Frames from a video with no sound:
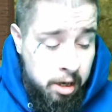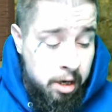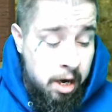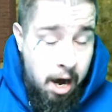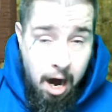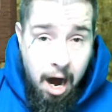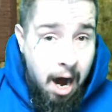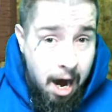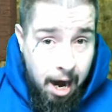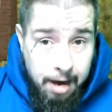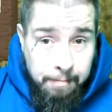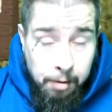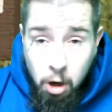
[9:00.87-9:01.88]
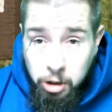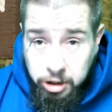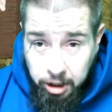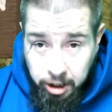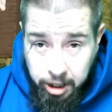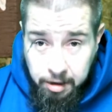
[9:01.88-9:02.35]
I
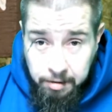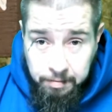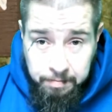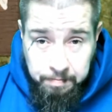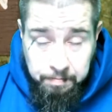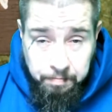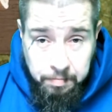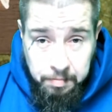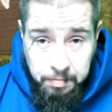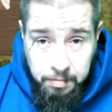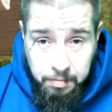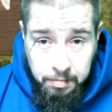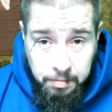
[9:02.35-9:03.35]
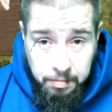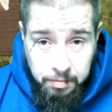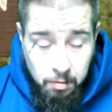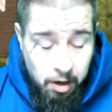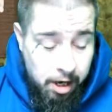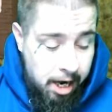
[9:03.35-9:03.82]
personally,
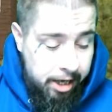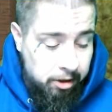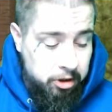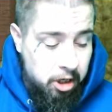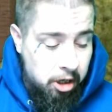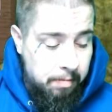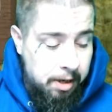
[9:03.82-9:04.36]
I ain't gonna talk about